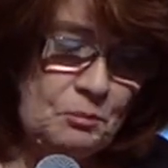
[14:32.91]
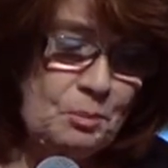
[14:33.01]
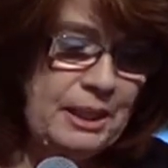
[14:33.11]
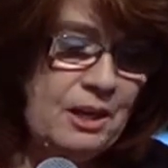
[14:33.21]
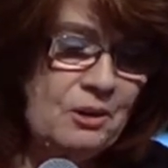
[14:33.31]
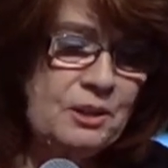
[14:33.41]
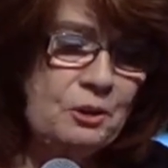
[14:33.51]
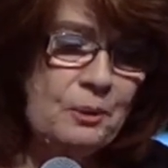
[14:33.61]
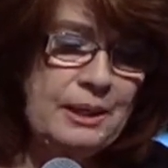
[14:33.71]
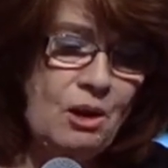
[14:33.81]
But Herod the
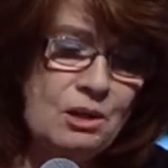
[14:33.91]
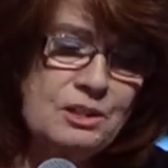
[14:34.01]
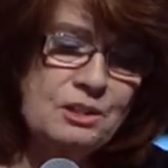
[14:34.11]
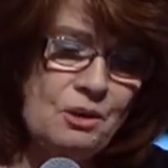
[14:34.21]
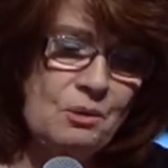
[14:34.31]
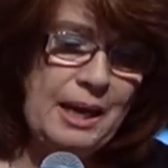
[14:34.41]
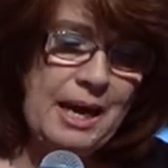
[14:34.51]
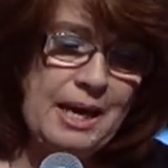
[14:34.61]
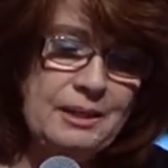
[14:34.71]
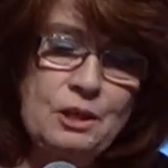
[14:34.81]
Great also
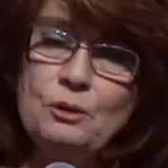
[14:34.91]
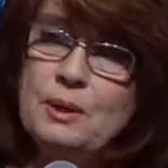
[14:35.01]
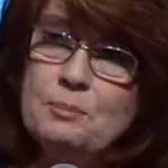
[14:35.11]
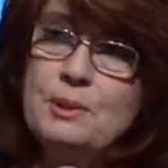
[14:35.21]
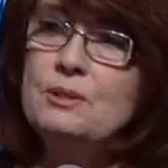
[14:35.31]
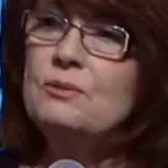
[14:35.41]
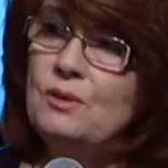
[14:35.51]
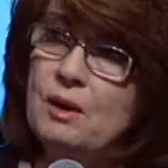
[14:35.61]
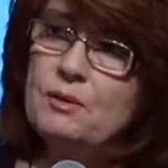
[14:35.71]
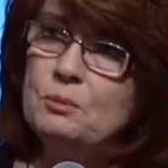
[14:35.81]
had Agrippa's
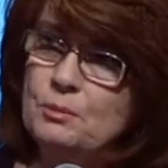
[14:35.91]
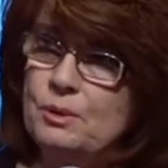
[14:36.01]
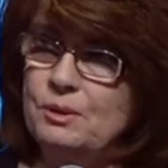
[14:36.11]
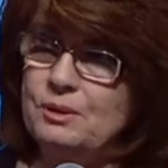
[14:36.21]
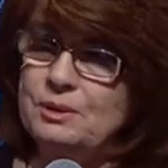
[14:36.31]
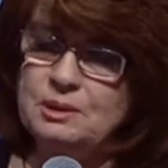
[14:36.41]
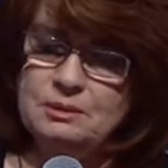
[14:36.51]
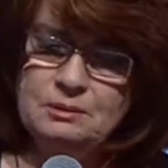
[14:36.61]
father murdered,